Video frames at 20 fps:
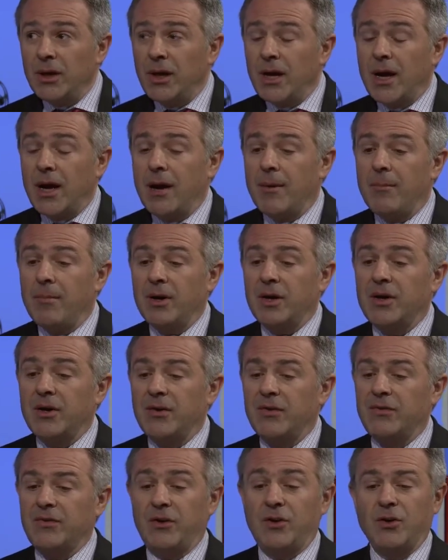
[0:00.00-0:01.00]
Um,
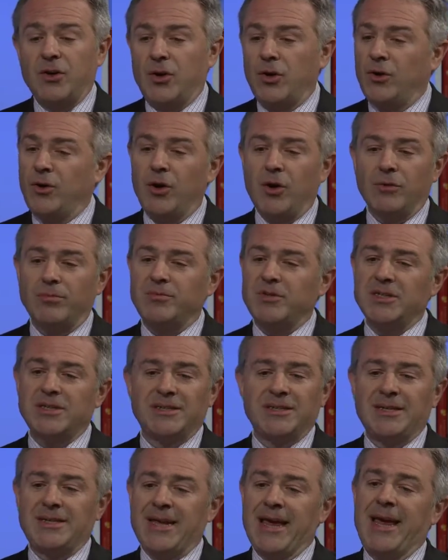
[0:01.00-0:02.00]
because, you know, you look,
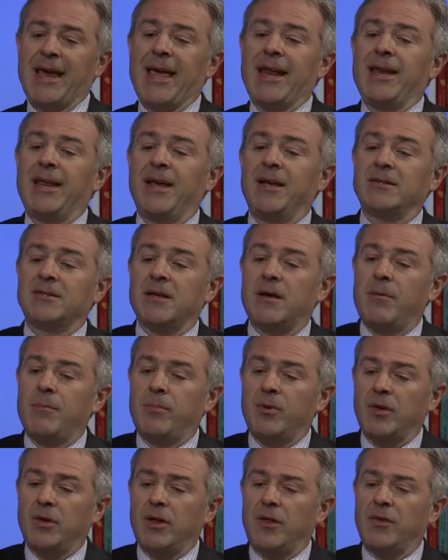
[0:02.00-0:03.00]
just to take any
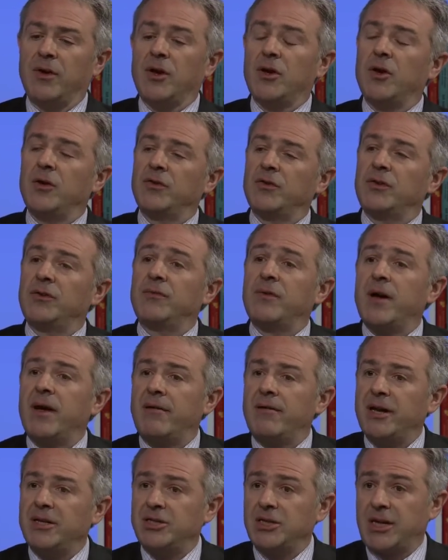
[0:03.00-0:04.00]
example, of the cost of
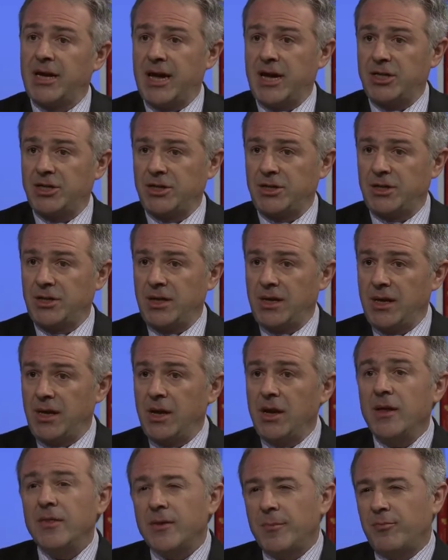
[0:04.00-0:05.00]
higher education,
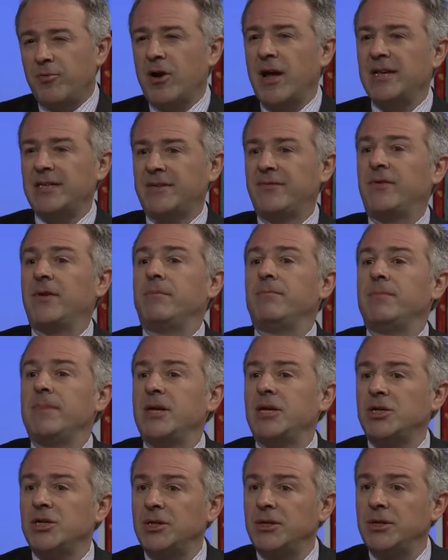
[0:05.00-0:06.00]
the price of
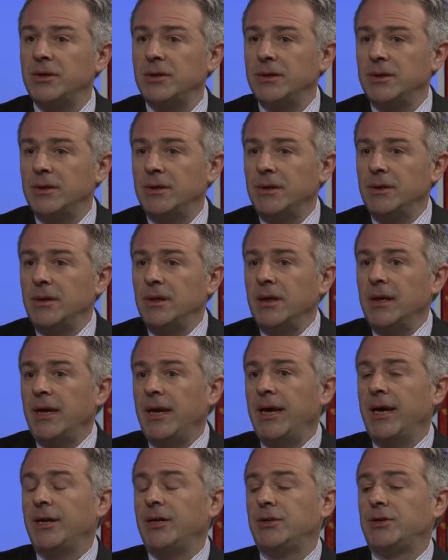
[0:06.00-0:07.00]
admission
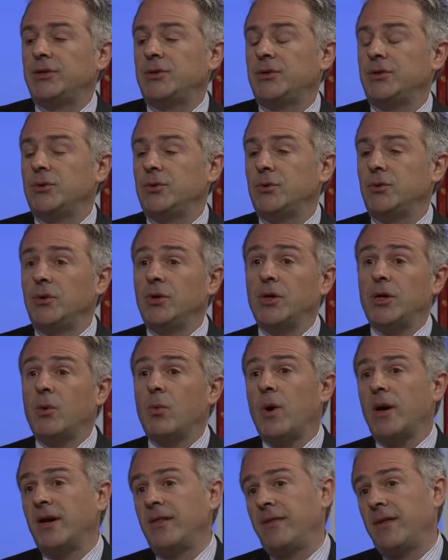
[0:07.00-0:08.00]
into, you know,
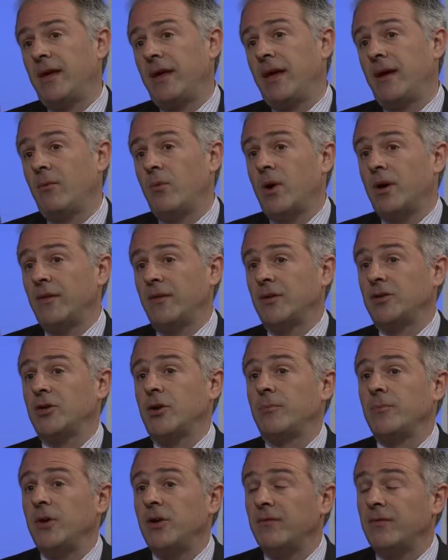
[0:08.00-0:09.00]
one of the, one of the
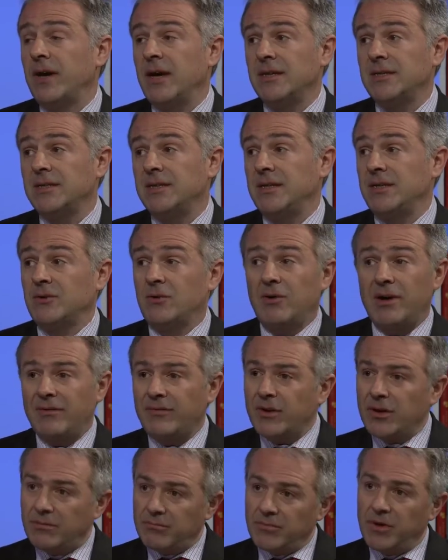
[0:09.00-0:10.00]
top universities or
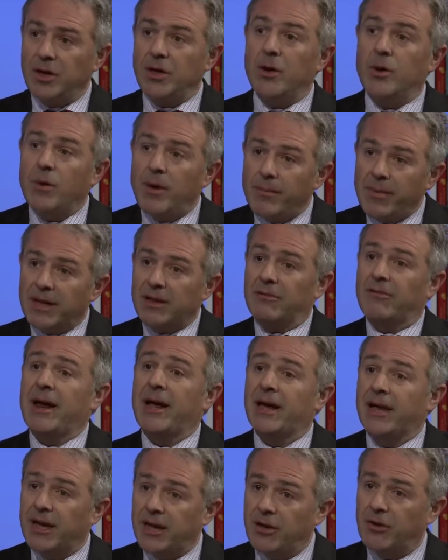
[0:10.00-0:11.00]
even, you know, a
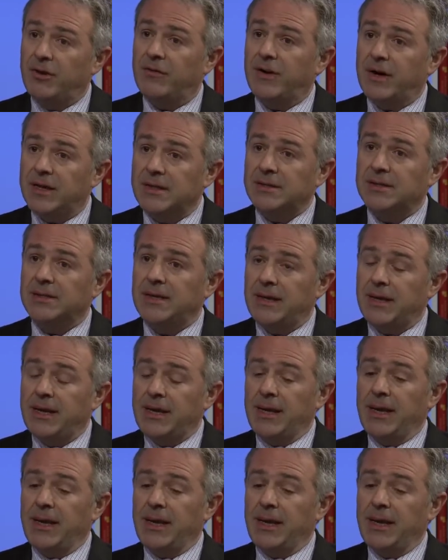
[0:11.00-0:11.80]
middle-ranking university,